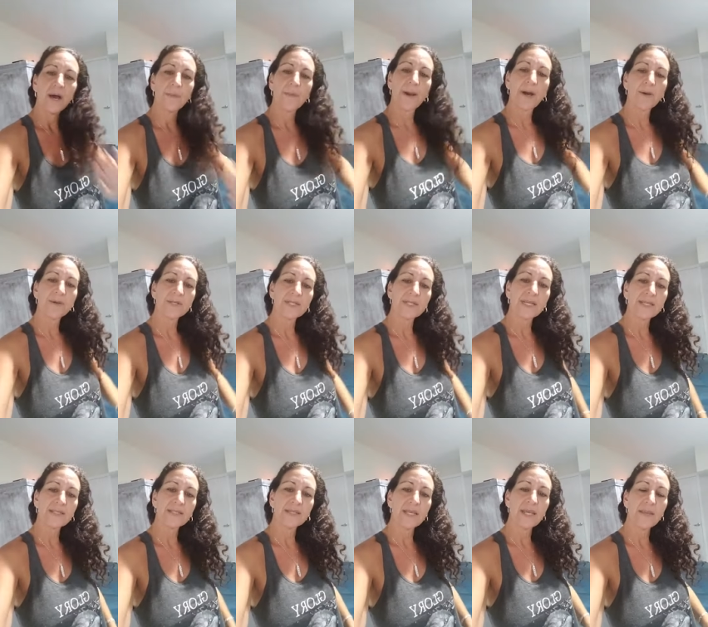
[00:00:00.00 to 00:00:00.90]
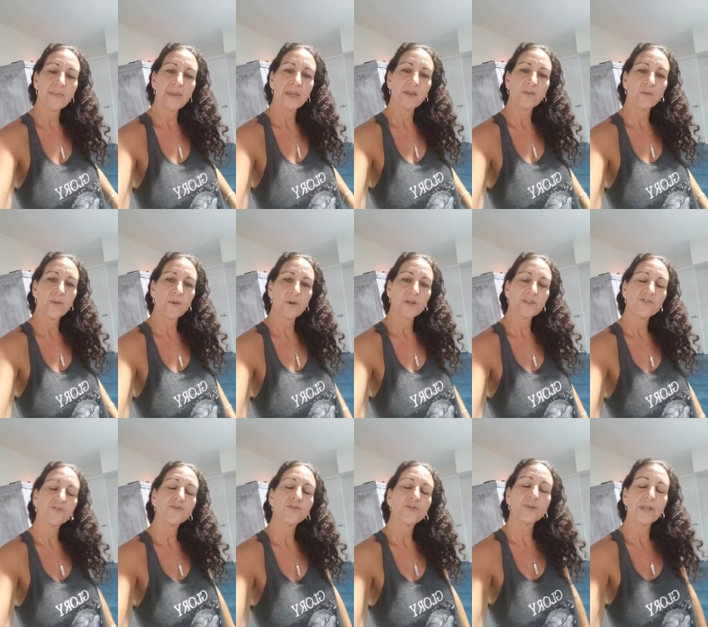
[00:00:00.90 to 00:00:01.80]
about Dixie because we were
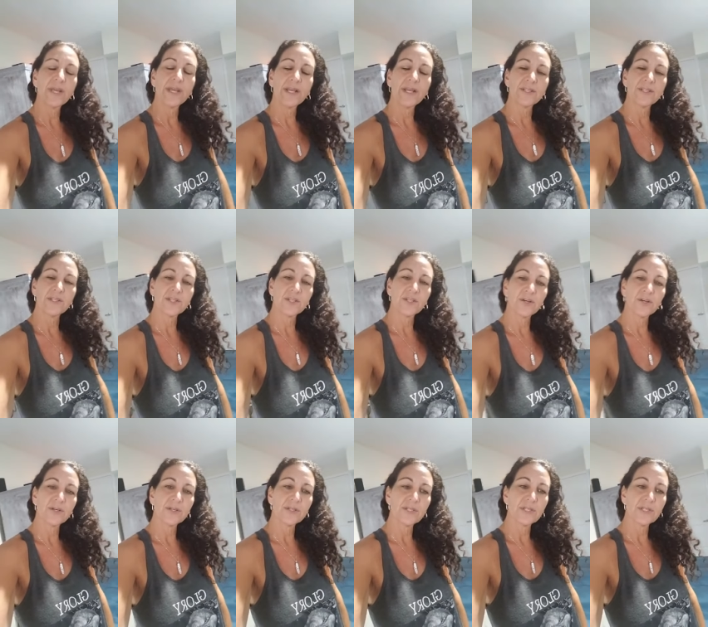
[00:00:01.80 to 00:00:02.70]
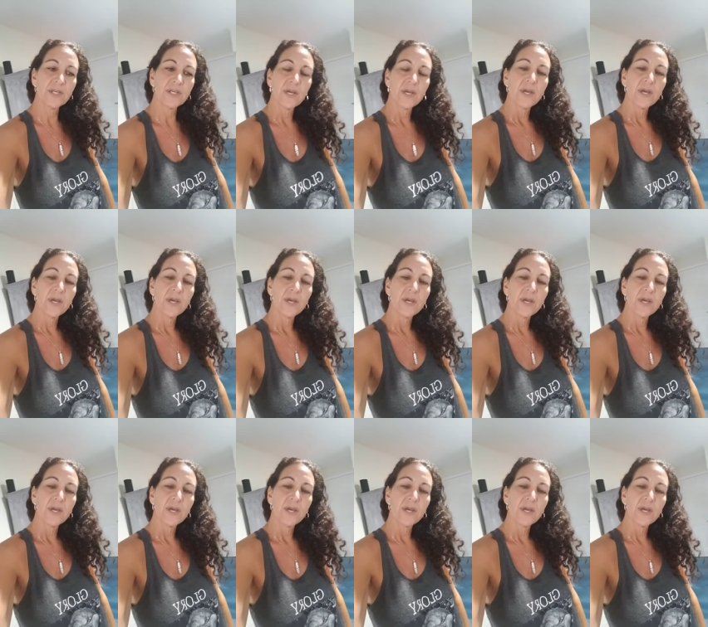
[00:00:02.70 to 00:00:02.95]
truly concerned.